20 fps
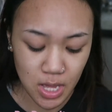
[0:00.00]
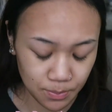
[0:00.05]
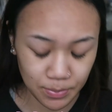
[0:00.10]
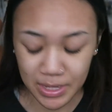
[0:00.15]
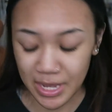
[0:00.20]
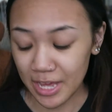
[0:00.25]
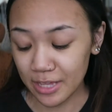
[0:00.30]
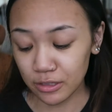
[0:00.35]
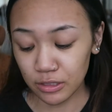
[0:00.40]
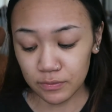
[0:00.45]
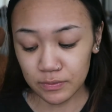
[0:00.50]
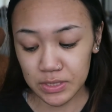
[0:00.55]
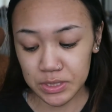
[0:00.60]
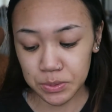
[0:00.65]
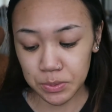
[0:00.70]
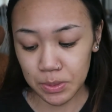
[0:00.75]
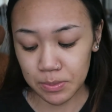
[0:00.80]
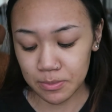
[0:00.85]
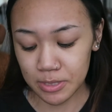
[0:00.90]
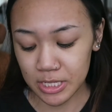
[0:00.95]
But I love
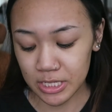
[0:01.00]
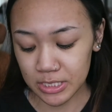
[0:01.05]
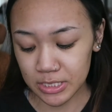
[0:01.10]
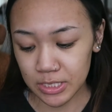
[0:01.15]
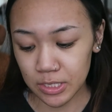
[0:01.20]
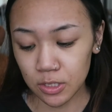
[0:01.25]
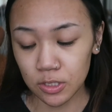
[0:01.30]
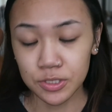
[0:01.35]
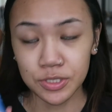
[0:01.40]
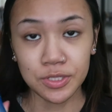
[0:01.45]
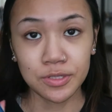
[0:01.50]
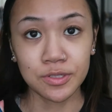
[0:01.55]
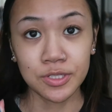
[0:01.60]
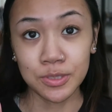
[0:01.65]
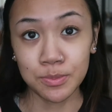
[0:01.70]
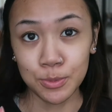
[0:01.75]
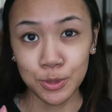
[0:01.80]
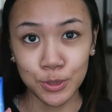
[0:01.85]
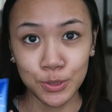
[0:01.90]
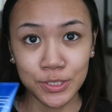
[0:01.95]
this one because it also
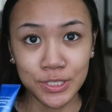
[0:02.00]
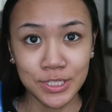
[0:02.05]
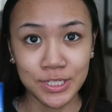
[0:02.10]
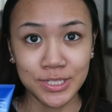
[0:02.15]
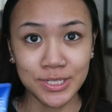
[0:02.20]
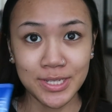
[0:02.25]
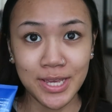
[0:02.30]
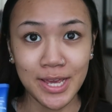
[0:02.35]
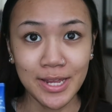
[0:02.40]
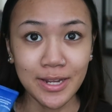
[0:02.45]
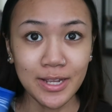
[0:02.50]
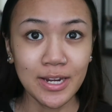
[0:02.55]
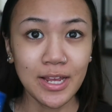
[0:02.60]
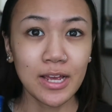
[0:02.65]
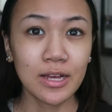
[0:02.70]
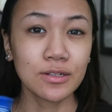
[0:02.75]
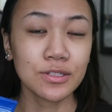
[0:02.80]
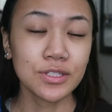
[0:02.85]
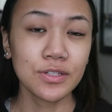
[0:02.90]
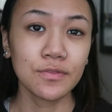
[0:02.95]
smooths the skin, and
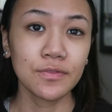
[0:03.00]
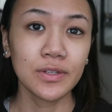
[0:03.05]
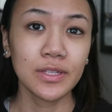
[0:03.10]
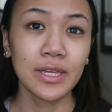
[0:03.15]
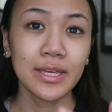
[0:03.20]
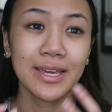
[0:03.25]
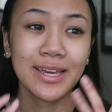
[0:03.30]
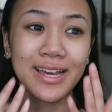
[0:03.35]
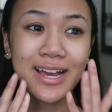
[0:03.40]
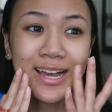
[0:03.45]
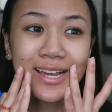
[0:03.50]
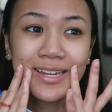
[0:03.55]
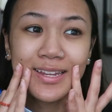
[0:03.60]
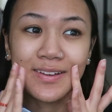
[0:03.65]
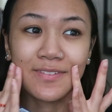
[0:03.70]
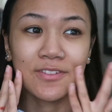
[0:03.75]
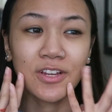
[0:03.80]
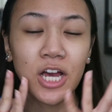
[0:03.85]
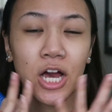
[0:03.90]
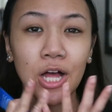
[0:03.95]
I also feel like it kind
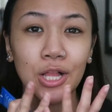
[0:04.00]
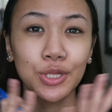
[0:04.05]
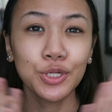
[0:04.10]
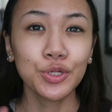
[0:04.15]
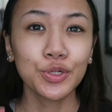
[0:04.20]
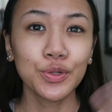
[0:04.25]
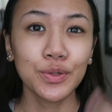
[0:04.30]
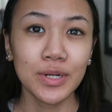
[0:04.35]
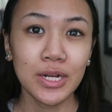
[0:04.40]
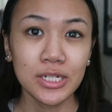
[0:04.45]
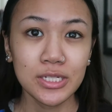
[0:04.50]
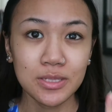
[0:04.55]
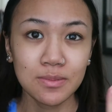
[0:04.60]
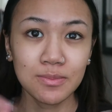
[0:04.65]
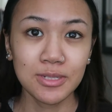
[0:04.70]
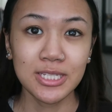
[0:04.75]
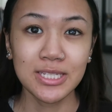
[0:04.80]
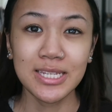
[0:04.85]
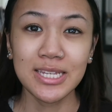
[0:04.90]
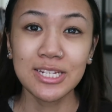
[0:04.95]
of color corrects
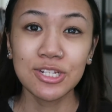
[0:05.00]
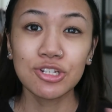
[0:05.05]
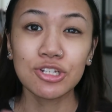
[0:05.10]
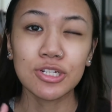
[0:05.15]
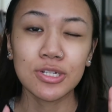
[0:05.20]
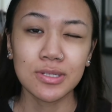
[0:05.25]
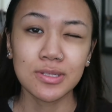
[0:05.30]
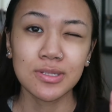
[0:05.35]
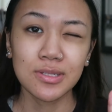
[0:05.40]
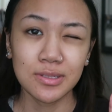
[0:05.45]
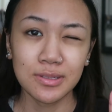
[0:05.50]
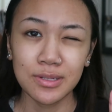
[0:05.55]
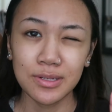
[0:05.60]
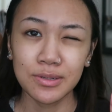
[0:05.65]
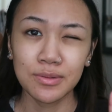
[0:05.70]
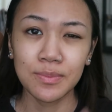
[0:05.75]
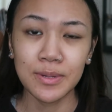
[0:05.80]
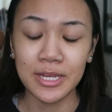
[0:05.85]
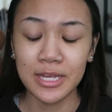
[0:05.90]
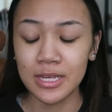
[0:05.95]
my skin just a
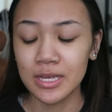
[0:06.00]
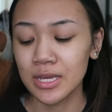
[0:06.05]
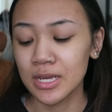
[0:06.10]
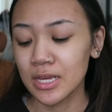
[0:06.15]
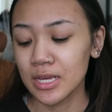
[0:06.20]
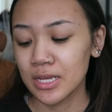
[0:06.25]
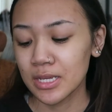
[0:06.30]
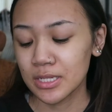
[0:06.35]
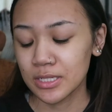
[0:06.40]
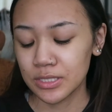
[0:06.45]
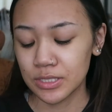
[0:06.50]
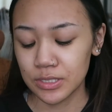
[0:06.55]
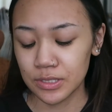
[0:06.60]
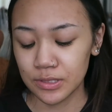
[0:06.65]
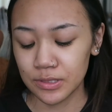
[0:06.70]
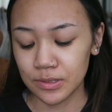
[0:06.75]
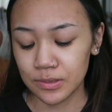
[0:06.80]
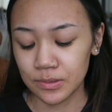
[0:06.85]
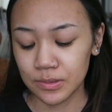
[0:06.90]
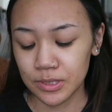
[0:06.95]
little bit,
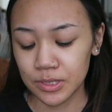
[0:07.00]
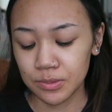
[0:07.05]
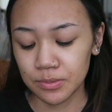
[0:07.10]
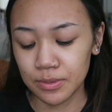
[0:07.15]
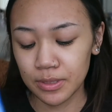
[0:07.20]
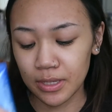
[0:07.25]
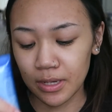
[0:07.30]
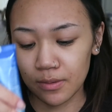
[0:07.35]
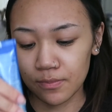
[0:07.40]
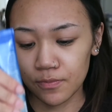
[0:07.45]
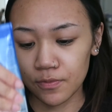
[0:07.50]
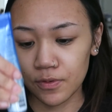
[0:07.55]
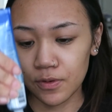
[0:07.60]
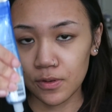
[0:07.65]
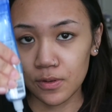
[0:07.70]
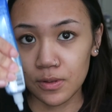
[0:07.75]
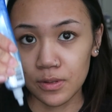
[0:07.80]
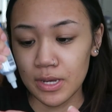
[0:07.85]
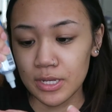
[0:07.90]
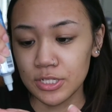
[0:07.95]
so it's really
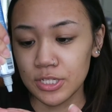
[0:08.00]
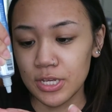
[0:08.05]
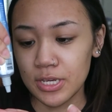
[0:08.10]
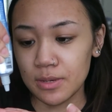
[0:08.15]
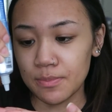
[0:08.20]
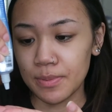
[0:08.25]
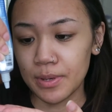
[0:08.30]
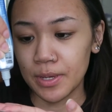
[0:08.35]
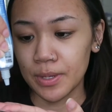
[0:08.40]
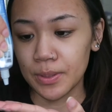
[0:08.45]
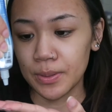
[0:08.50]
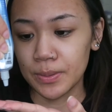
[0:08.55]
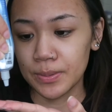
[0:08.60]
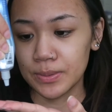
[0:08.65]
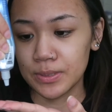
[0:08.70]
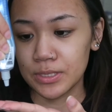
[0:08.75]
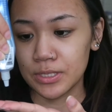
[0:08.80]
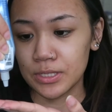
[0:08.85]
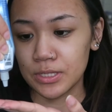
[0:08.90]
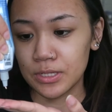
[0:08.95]
helpful. I take
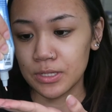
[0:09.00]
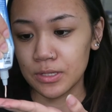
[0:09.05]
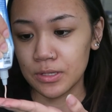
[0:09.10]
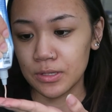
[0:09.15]
about